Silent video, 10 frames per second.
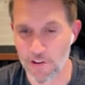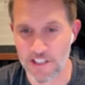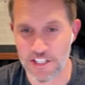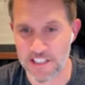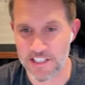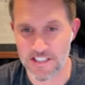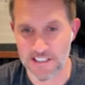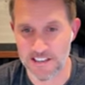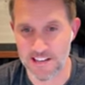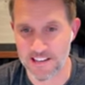religious
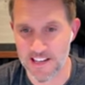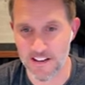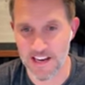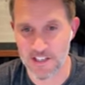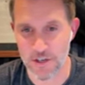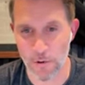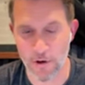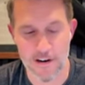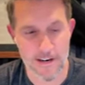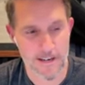at the end of that
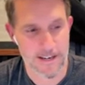tour.